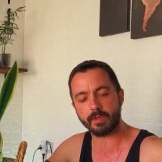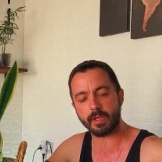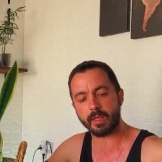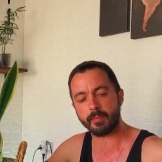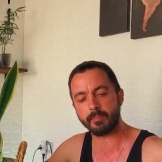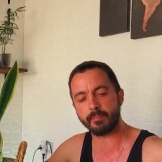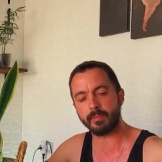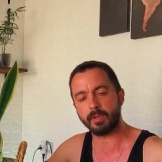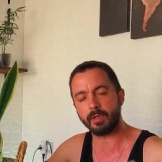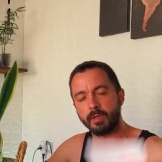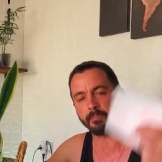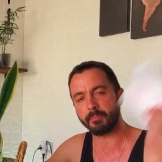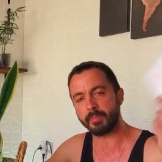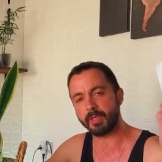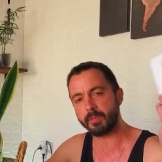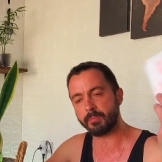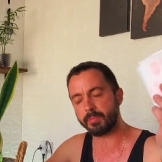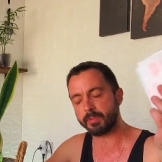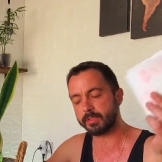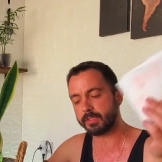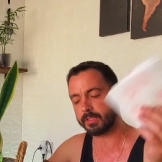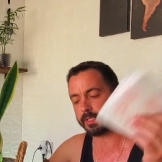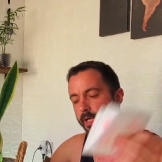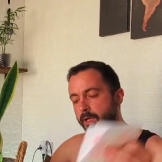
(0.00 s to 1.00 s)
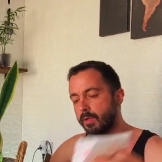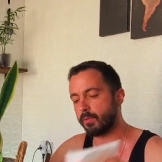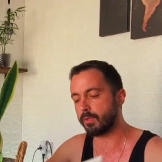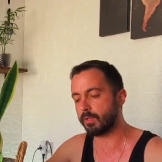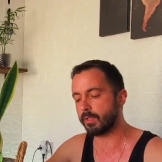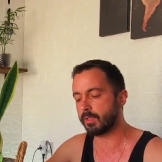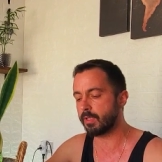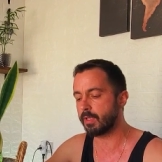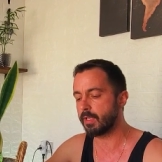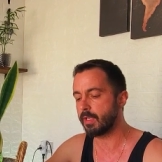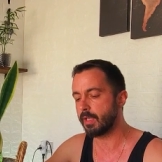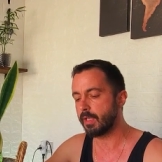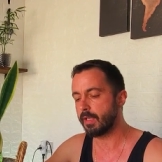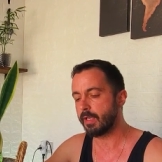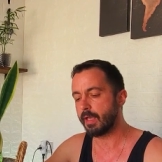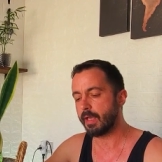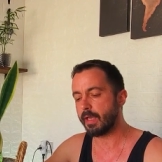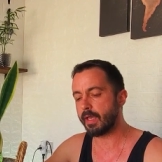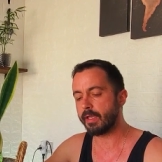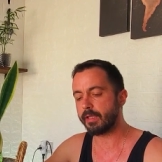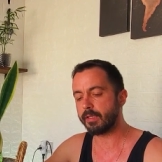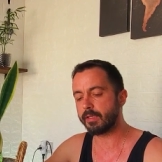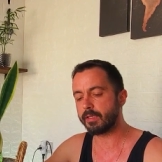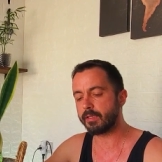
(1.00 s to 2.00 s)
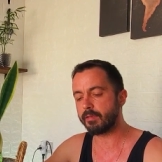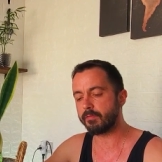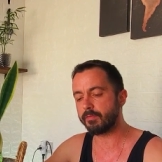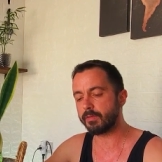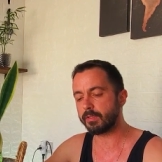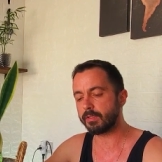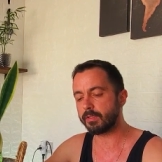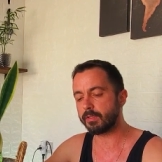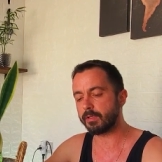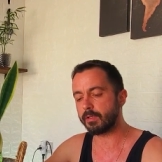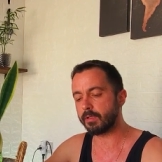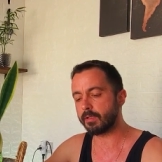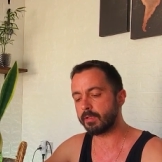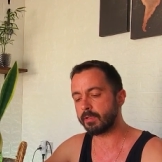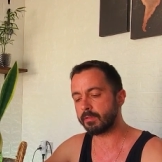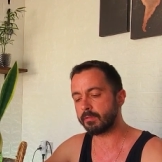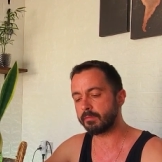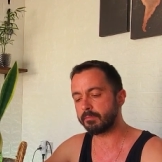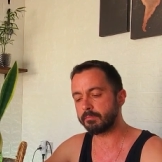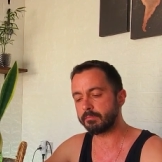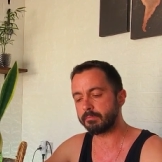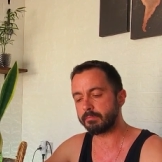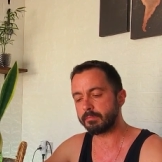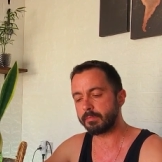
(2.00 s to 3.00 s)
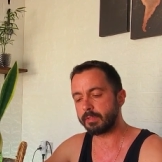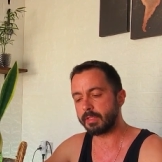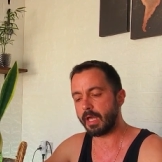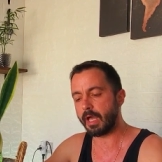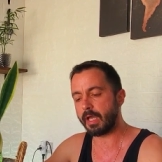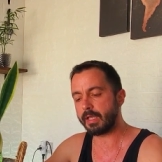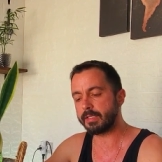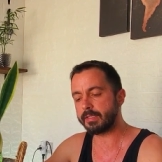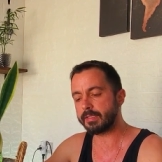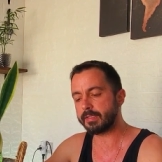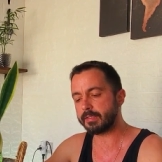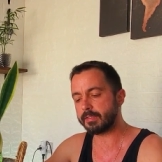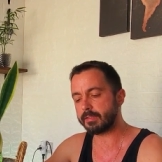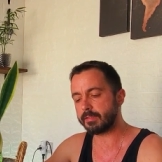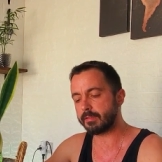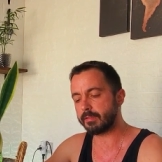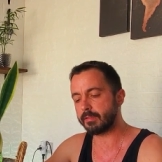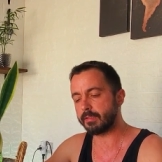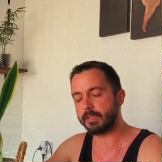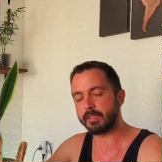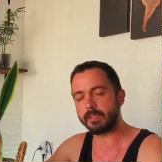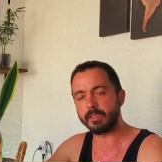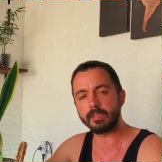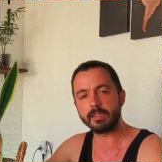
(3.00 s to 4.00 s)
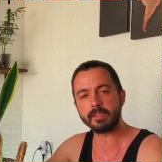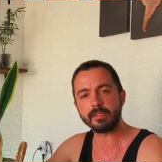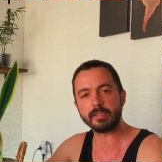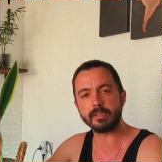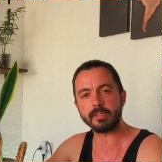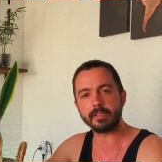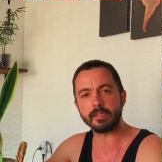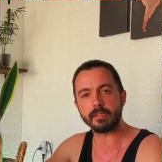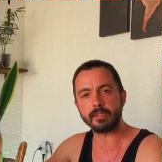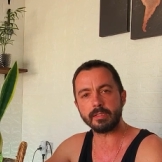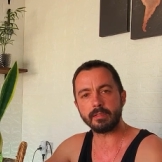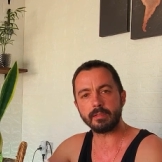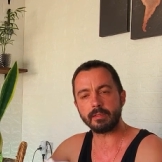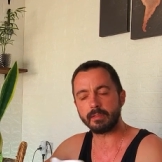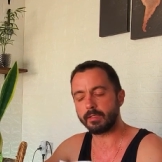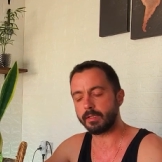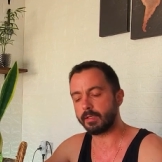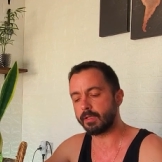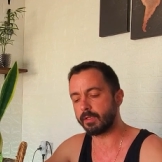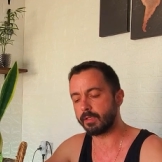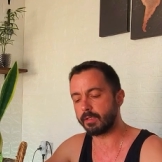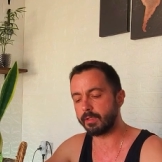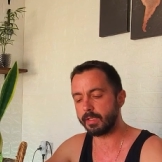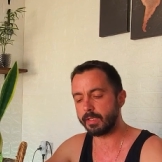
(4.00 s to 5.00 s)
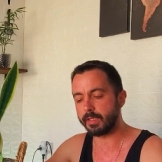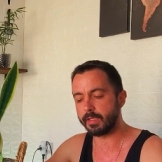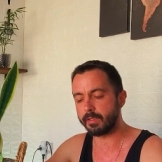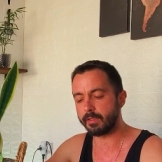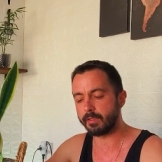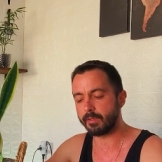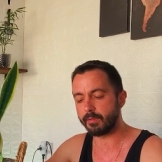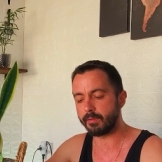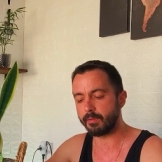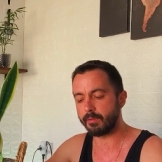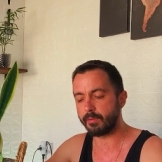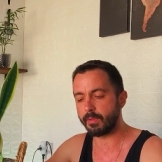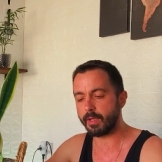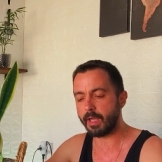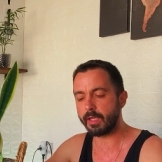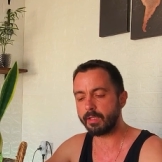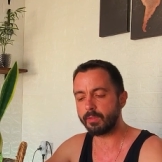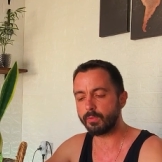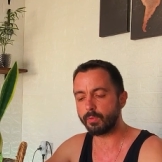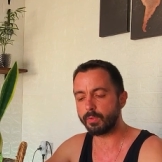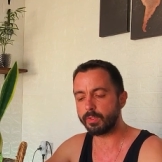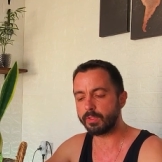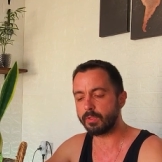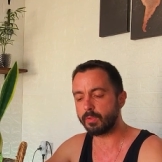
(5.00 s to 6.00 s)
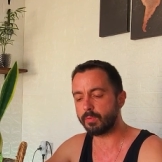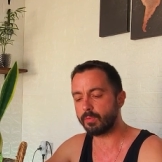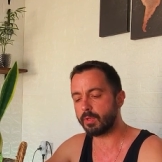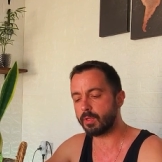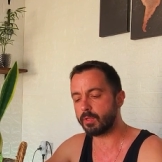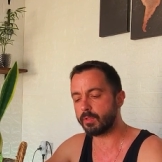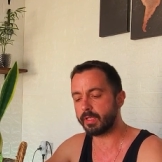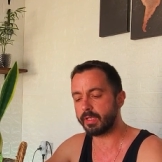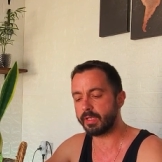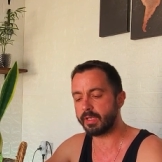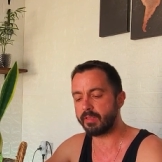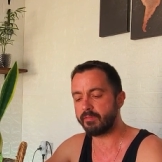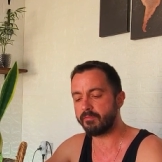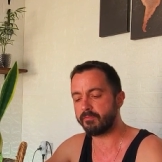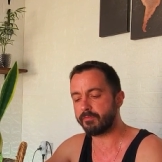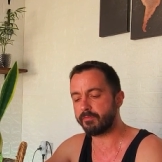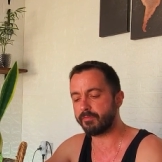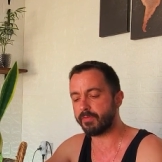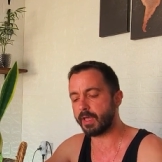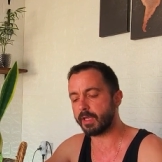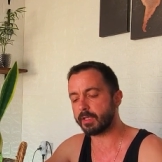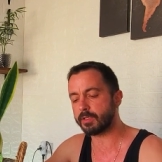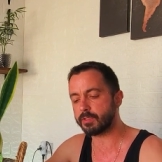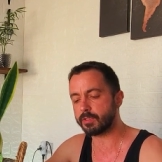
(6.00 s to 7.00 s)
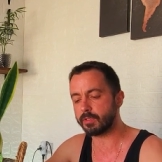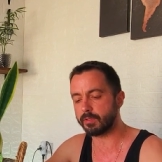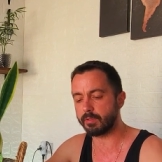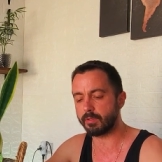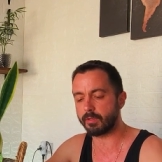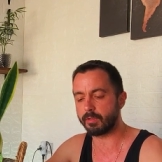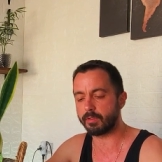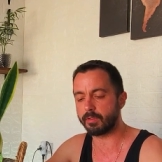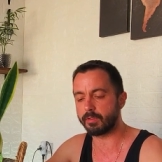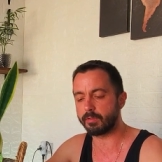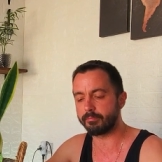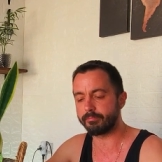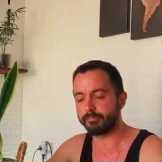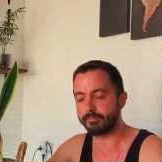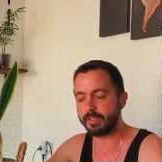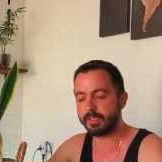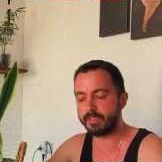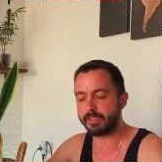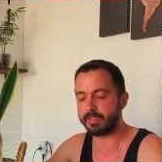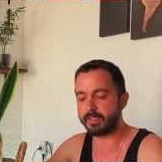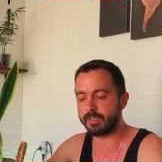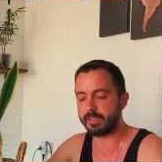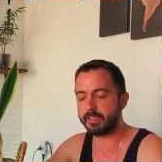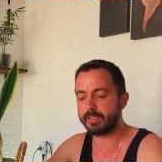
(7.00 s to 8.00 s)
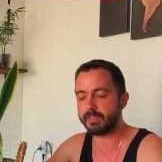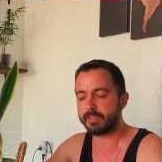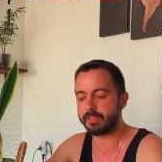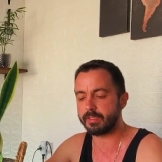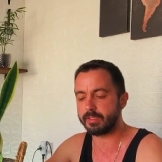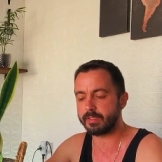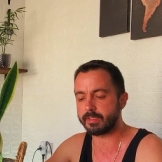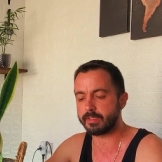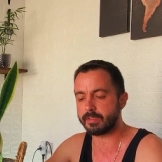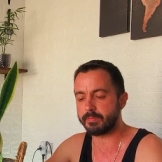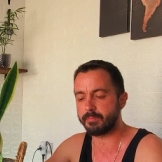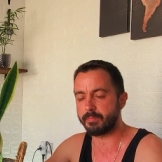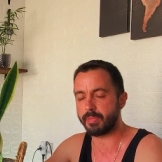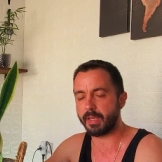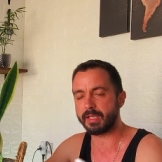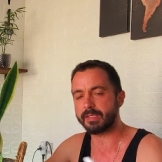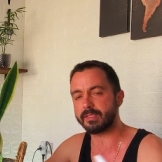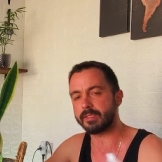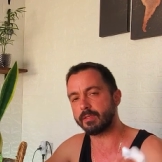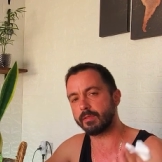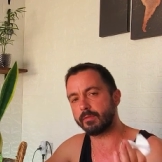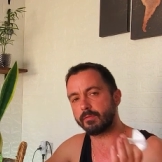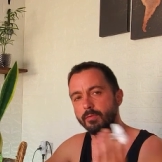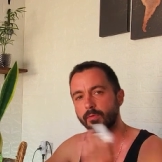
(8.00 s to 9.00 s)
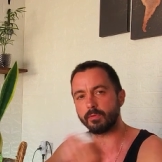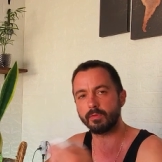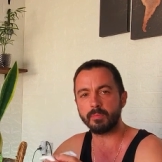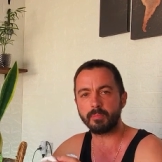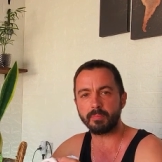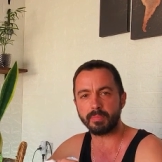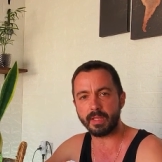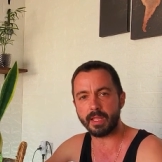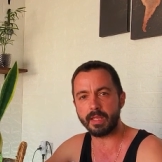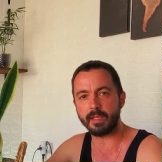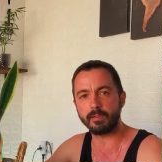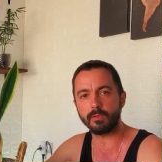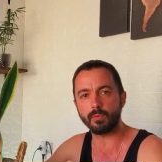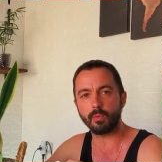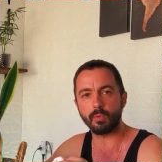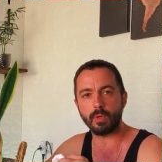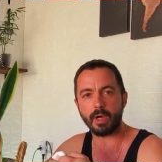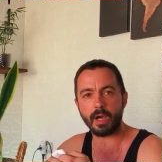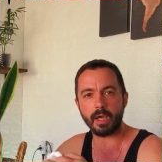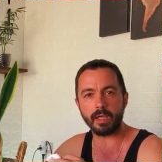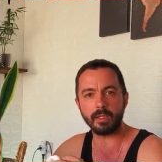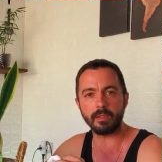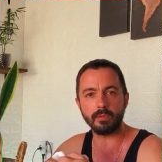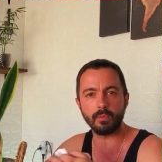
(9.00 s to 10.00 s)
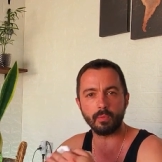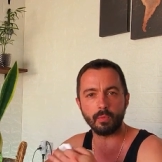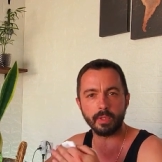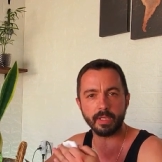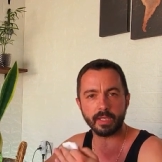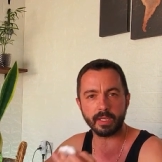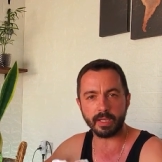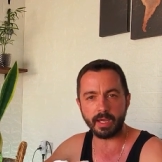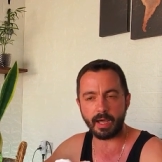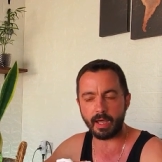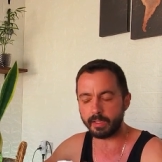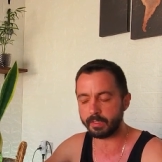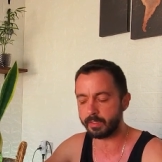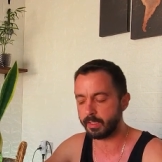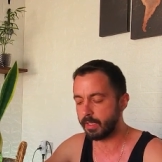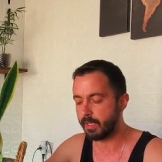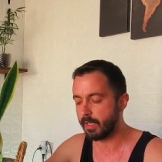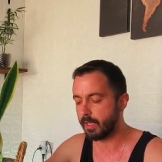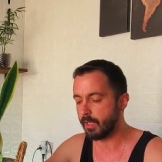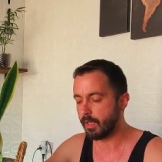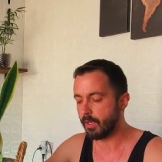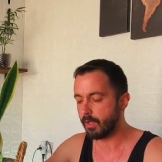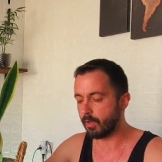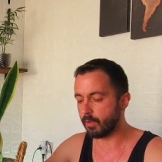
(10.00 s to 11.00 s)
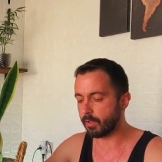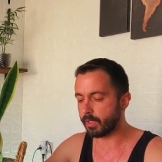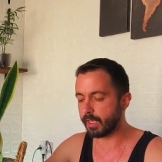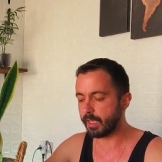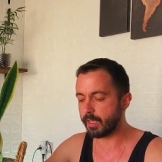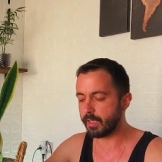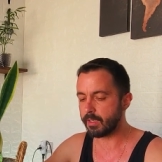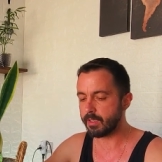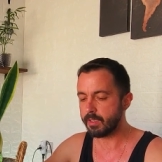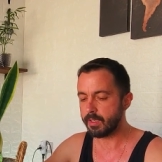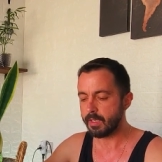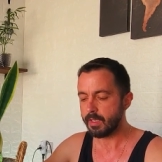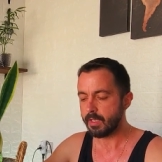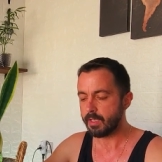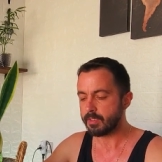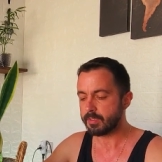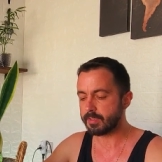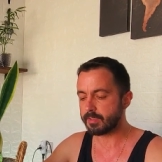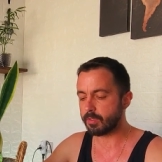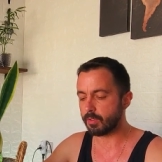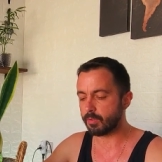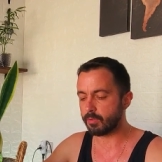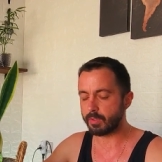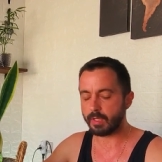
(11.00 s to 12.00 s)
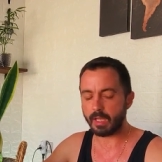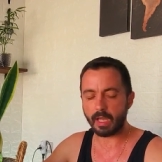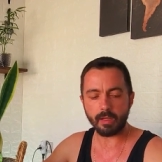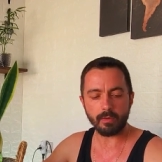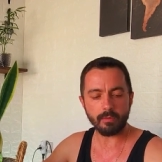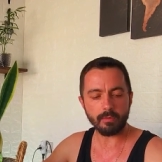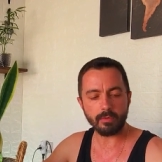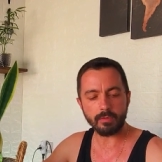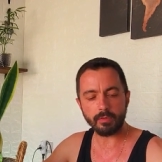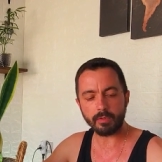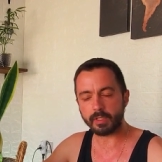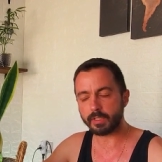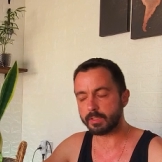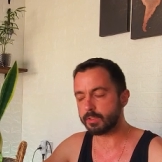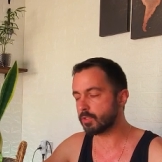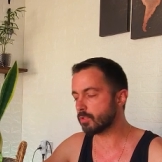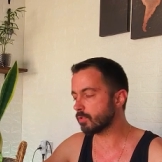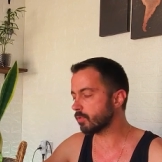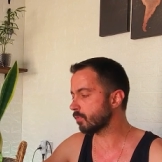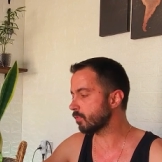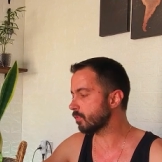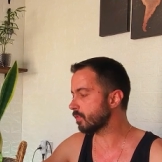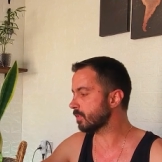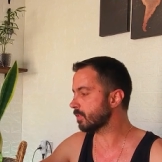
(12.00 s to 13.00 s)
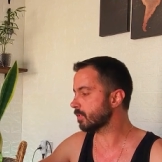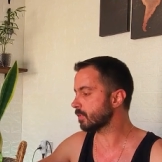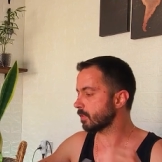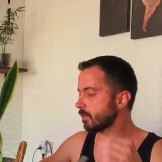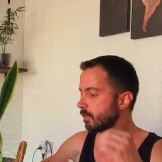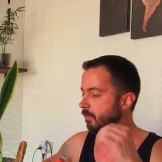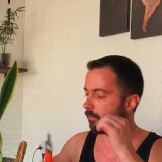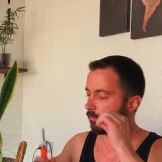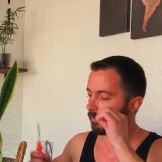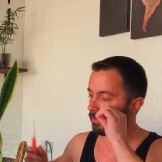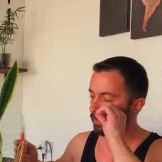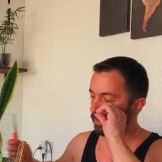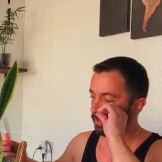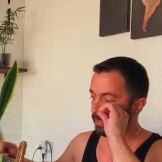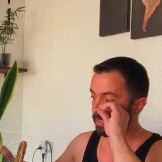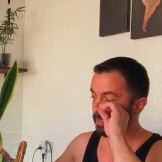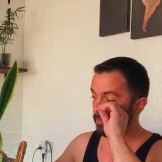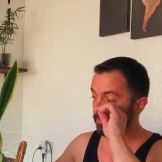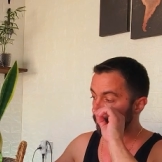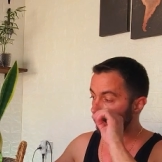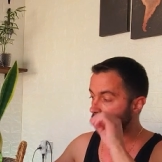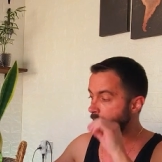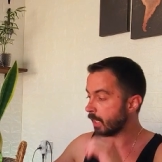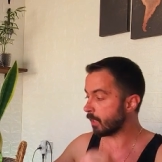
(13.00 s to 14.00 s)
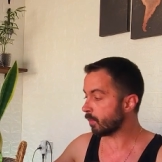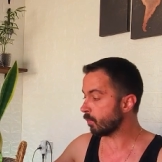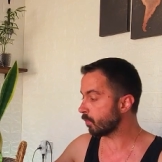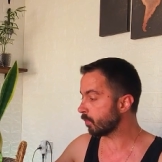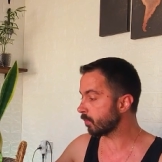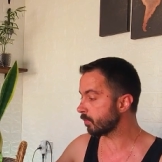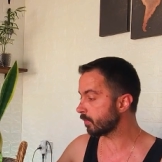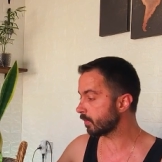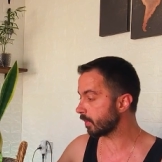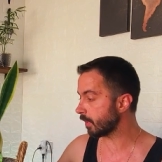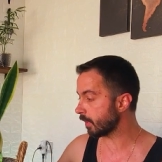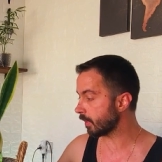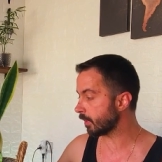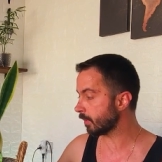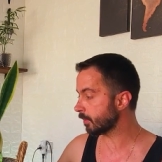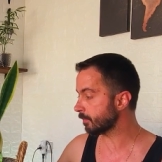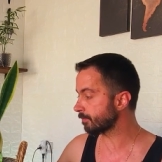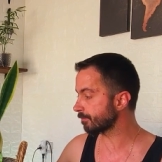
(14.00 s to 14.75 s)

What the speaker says: grab a paper towel and give it a nice, easy clean, right? We don't want any infection or diseases passing through the plant while we cut. Okay, so now you can choose the leaf. I would